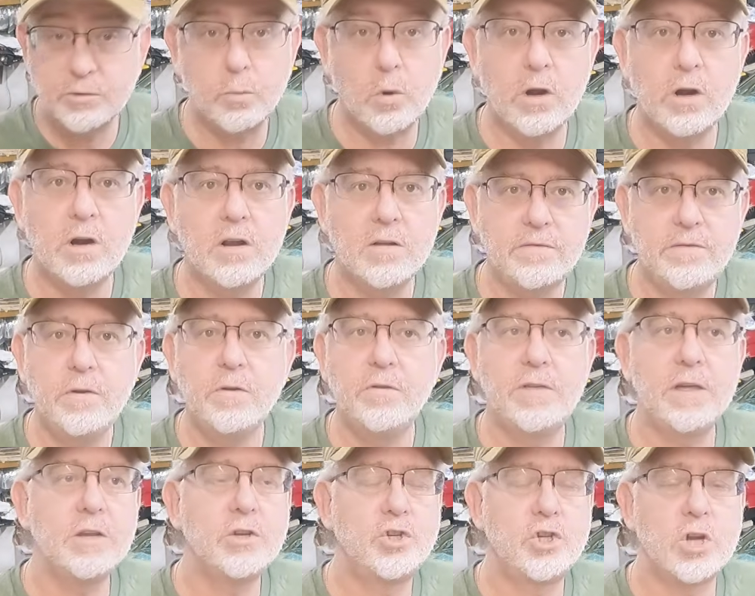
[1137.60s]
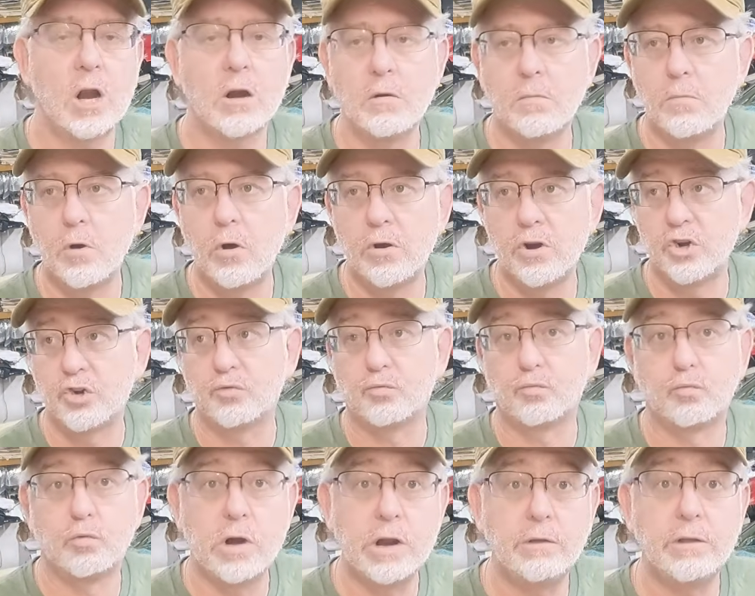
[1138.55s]
is one of the few things General Motors
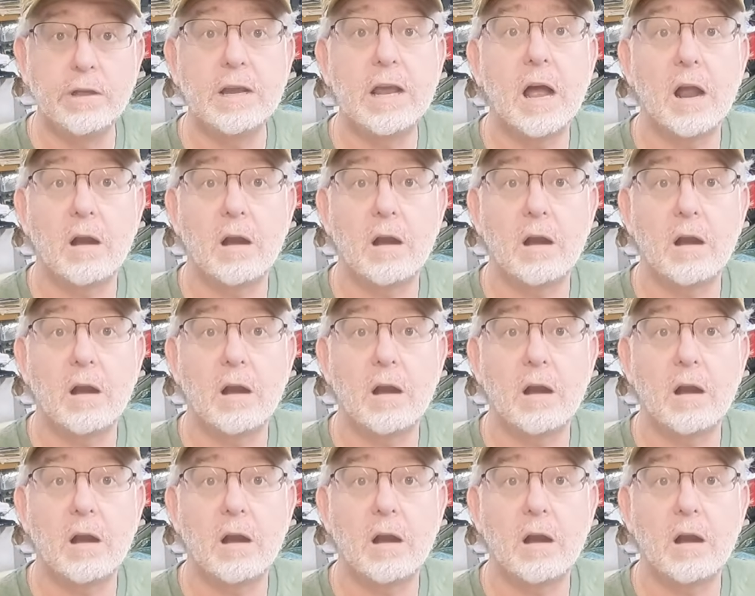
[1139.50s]
really